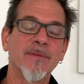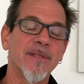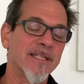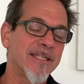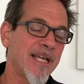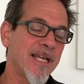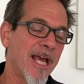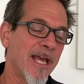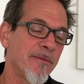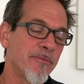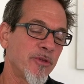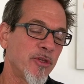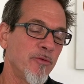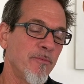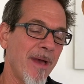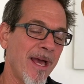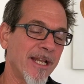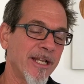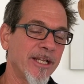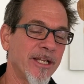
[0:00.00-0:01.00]
The time
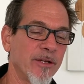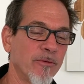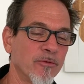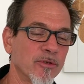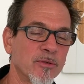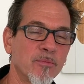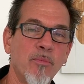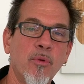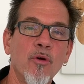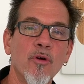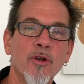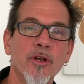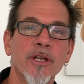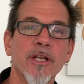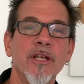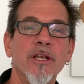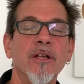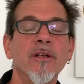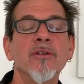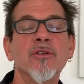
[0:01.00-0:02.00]
humanity was born,